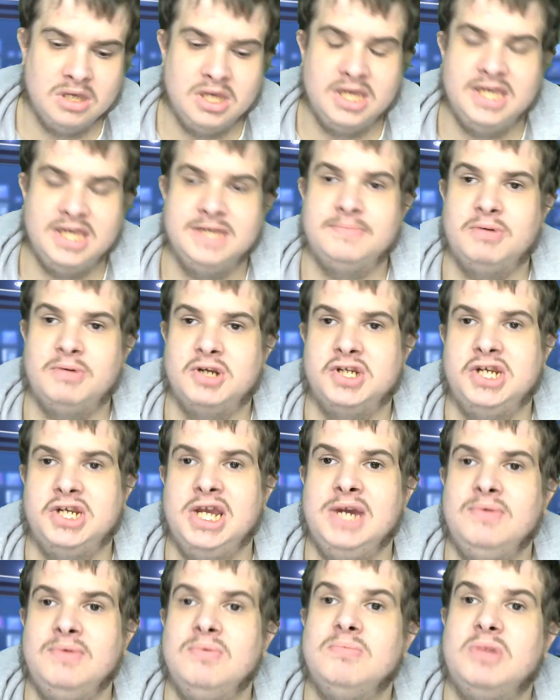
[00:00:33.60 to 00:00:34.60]
is by
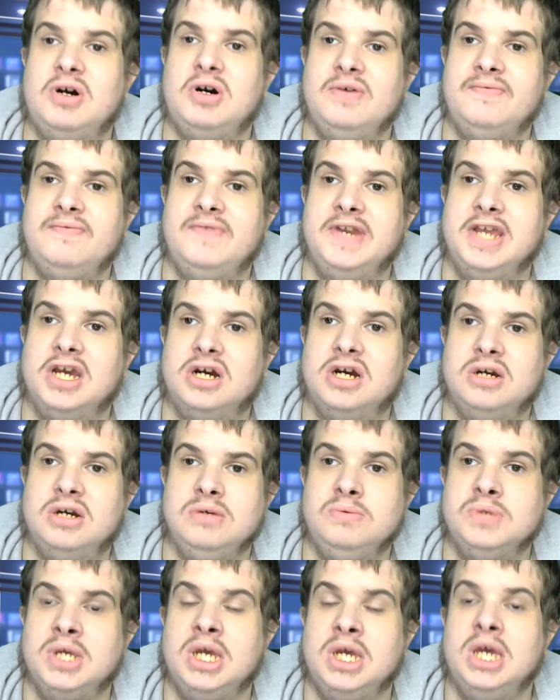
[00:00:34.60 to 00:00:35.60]
sharing my
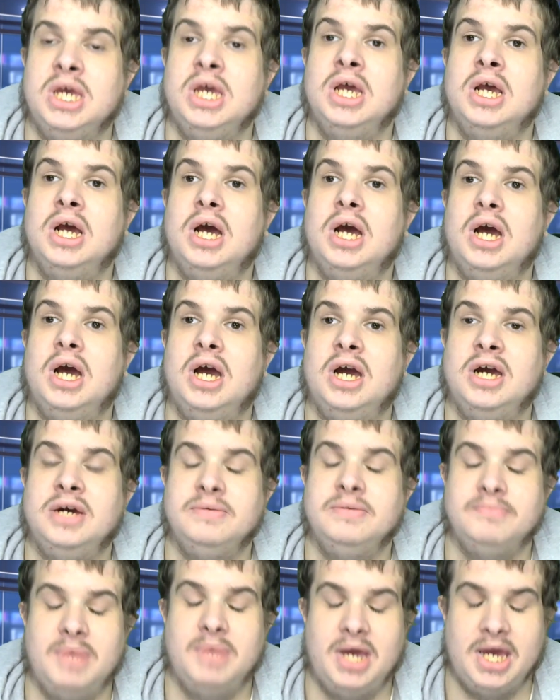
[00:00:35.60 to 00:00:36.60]
videos
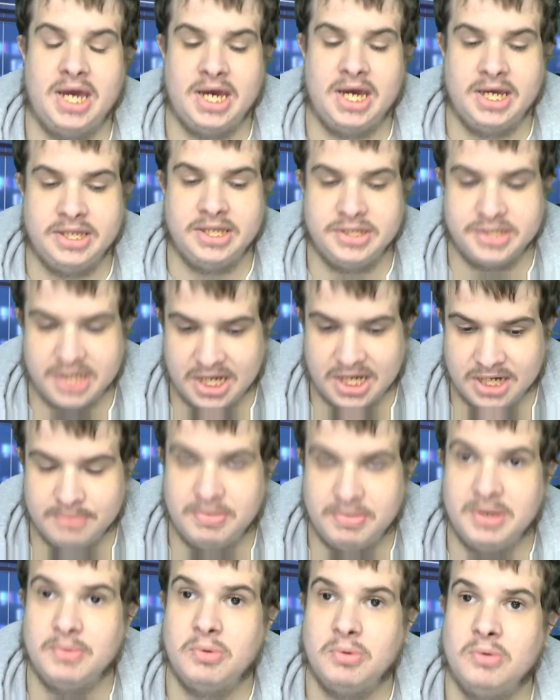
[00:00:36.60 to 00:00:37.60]
um, and telling
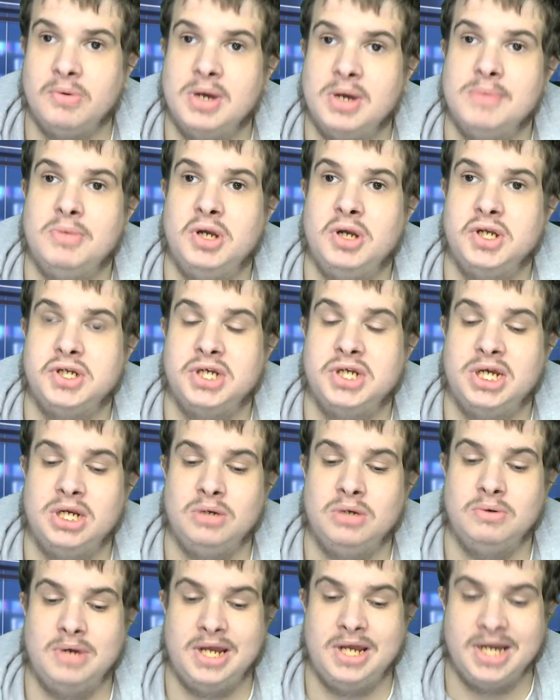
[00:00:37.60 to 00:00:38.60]
people about my
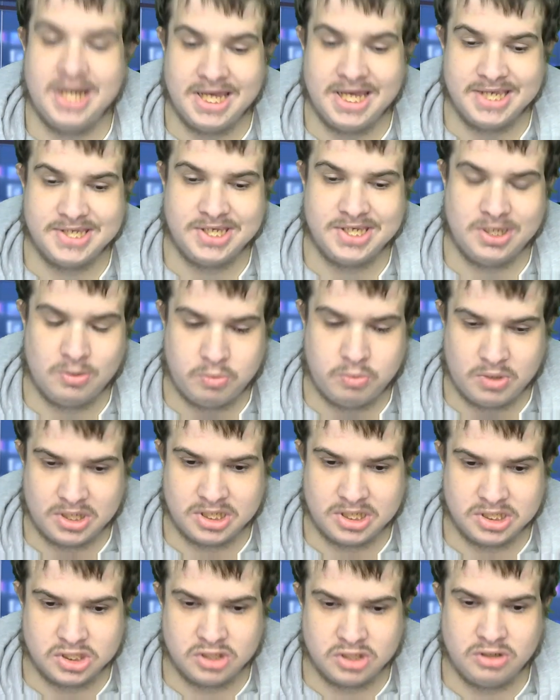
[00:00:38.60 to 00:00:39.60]
channel and let's see if we
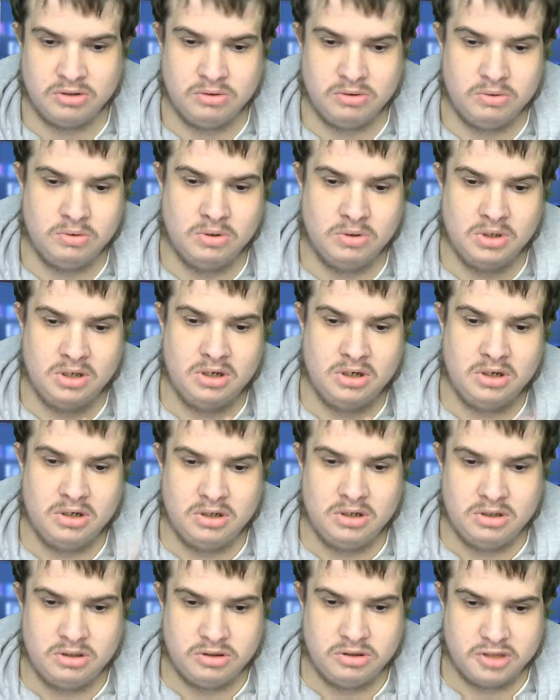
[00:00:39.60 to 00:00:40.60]
could do
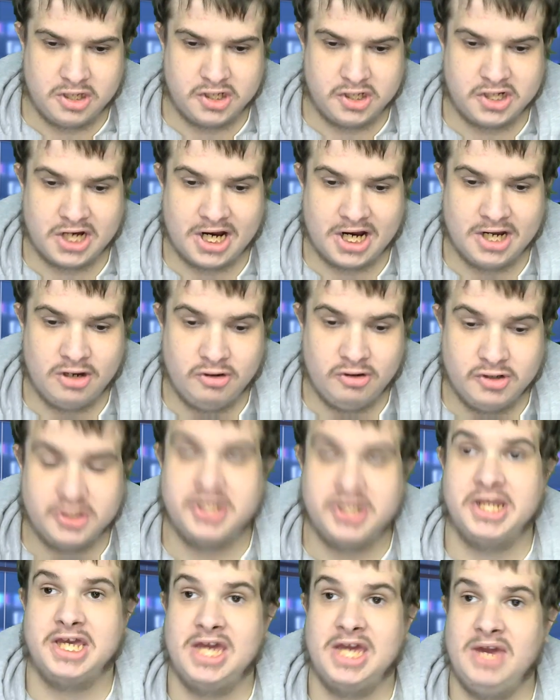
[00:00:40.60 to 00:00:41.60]
the challenge
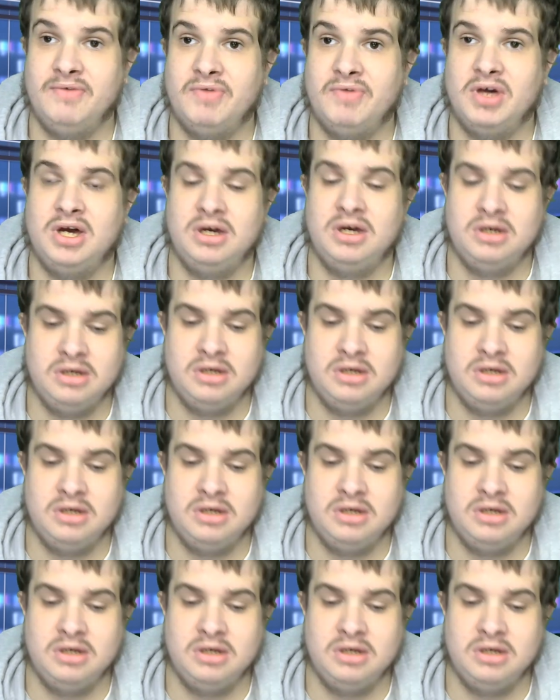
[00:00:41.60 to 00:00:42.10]
together